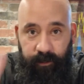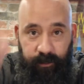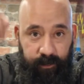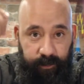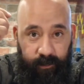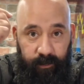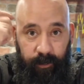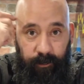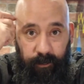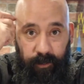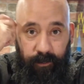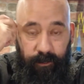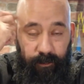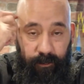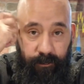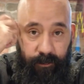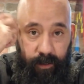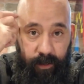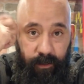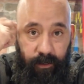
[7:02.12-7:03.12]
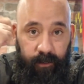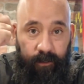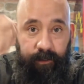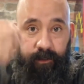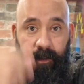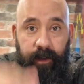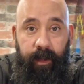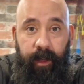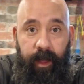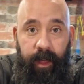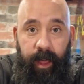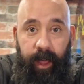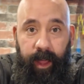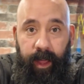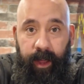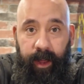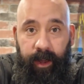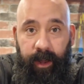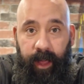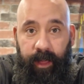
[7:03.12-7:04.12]
with some of the reveals,
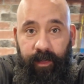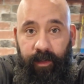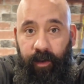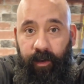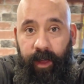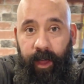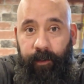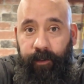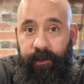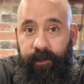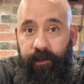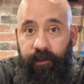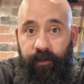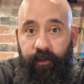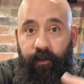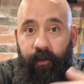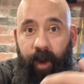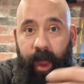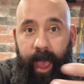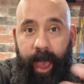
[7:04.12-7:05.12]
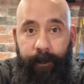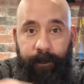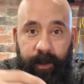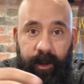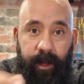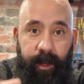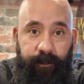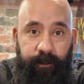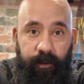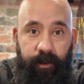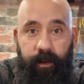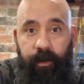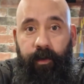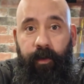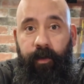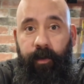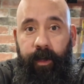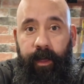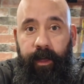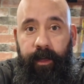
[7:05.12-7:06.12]
and I thought I would just wrap it up real
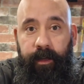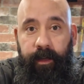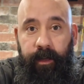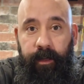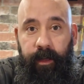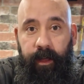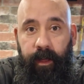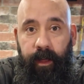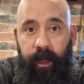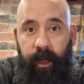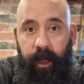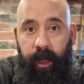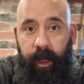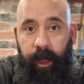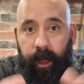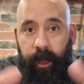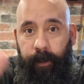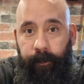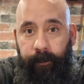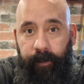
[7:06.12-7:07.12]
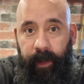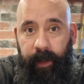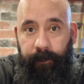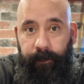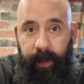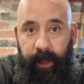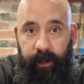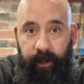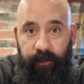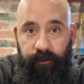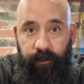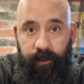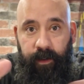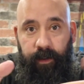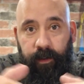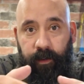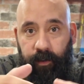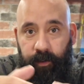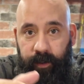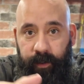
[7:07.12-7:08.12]
quick and make a
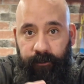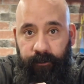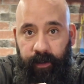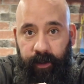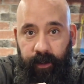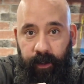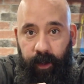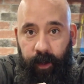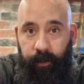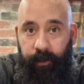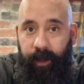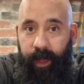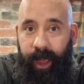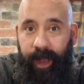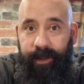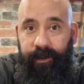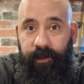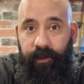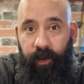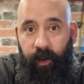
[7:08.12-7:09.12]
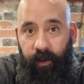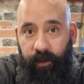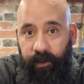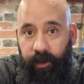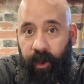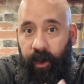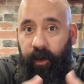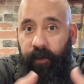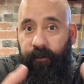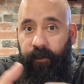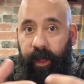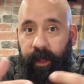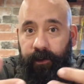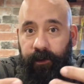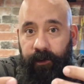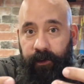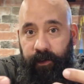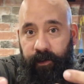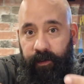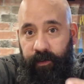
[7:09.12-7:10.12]
really quick video. I don't know if
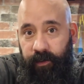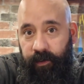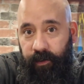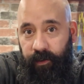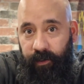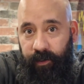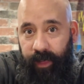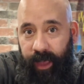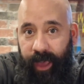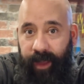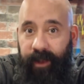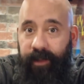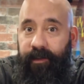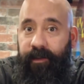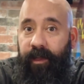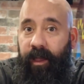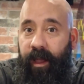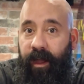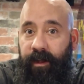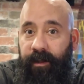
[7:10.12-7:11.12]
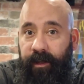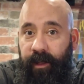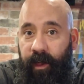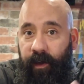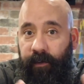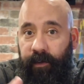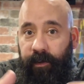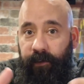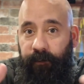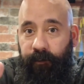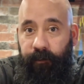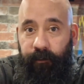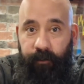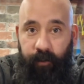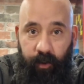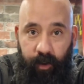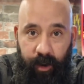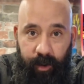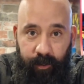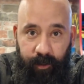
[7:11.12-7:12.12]
I'll do that a ton going
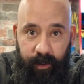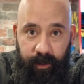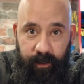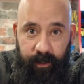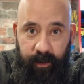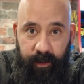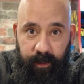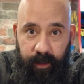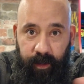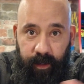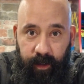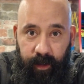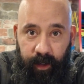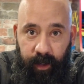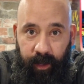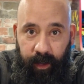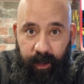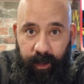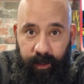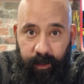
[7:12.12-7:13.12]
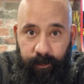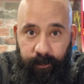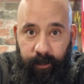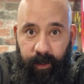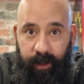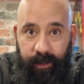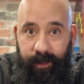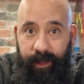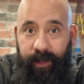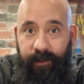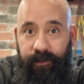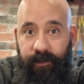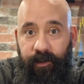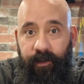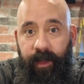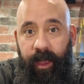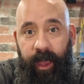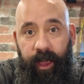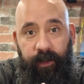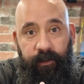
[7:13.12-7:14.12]
forward, unless
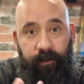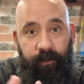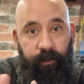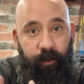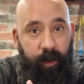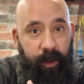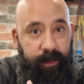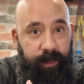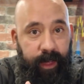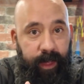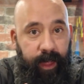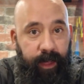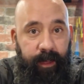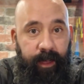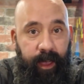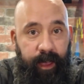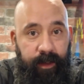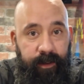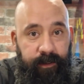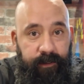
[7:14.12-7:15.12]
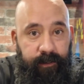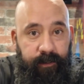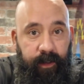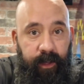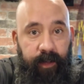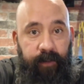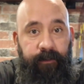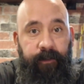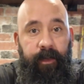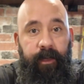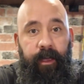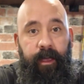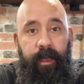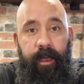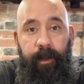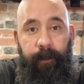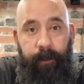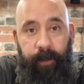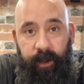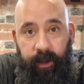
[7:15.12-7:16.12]
you guys want that kind of stuff,
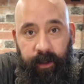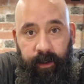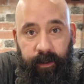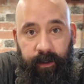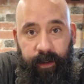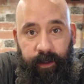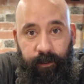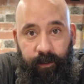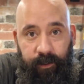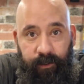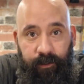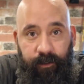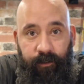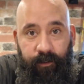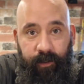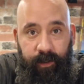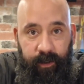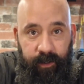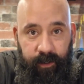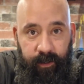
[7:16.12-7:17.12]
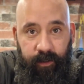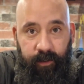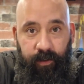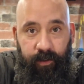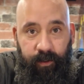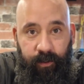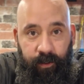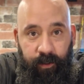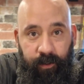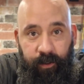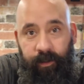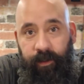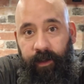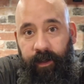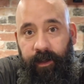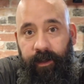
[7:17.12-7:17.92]
but it was a really cool